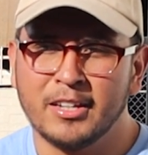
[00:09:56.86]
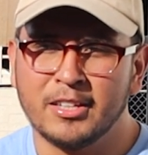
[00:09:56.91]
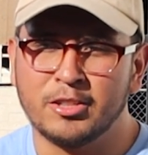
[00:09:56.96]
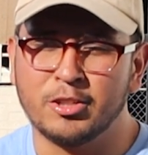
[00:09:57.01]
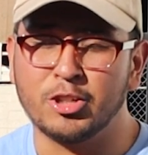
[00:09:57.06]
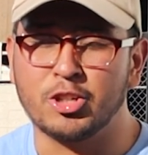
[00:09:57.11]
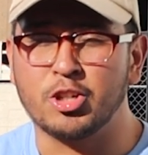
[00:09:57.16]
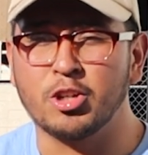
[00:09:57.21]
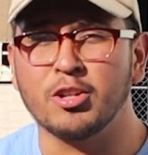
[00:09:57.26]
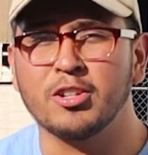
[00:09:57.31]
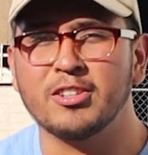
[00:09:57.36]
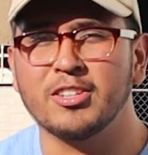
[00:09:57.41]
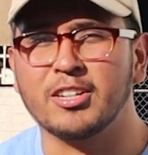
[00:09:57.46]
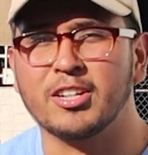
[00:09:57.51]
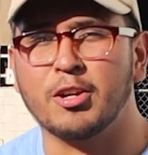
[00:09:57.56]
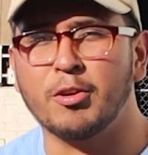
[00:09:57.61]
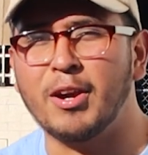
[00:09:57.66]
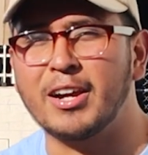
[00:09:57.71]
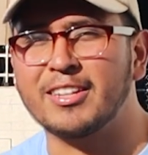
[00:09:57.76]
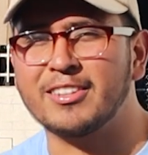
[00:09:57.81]
to choose the
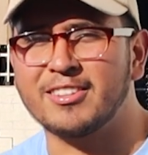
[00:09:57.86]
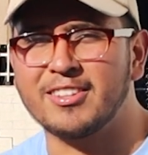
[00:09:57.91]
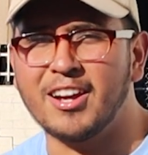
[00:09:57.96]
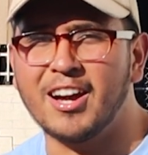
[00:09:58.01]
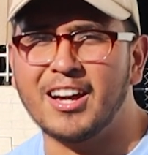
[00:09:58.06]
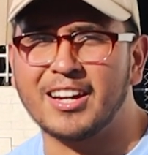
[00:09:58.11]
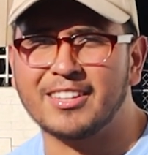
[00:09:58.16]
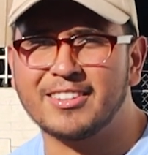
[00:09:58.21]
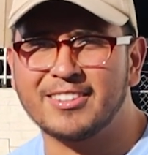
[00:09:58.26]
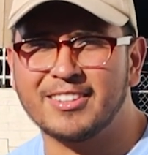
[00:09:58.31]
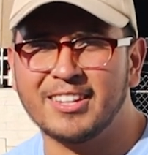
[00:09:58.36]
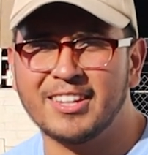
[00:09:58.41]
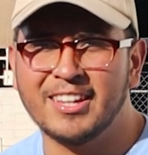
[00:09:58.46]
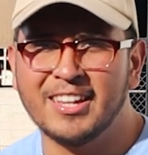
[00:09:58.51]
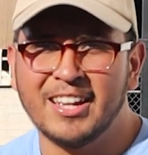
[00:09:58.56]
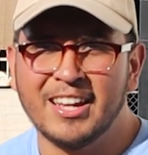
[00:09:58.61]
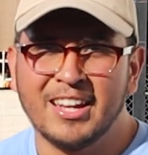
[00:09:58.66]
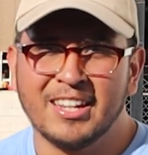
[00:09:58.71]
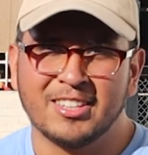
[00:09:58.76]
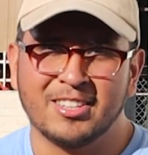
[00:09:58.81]
correct stocks,
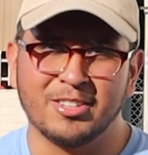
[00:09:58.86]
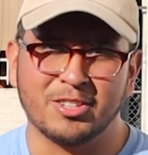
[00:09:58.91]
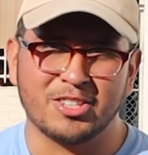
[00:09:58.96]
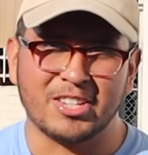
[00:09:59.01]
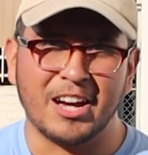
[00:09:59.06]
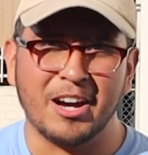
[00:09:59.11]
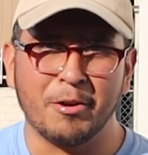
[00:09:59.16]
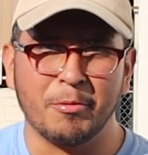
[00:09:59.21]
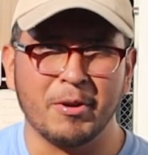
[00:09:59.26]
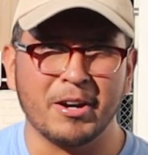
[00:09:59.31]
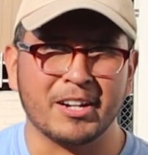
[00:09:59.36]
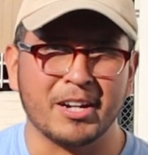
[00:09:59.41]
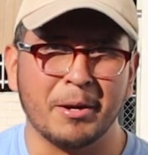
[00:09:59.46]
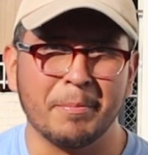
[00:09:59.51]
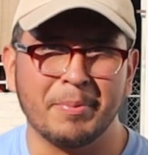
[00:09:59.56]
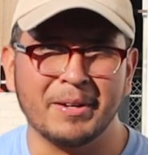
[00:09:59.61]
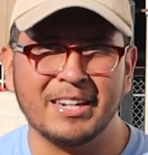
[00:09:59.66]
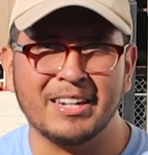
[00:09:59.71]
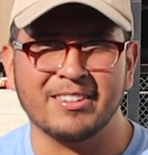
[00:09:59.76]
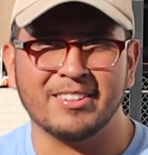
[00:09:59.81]
to tell what
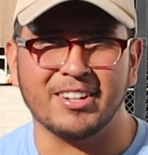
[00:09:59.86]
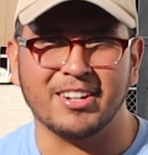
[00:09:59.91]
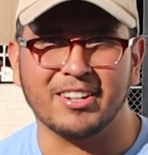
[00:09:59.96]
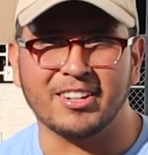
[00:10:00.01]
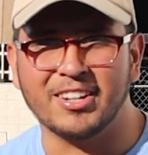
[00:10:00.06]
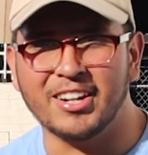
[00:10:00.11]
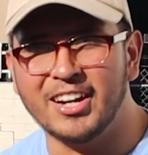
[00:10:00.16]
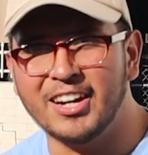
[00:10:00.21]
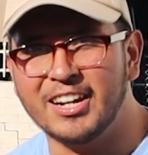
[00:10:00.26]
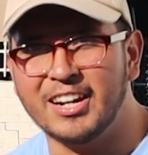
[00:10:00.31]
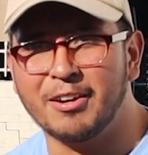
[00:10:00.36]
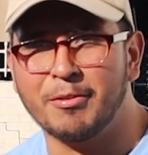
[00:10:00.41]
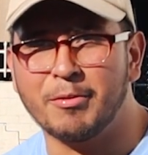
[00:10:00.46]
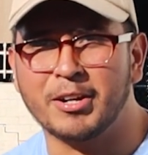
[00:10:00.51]
companies are good and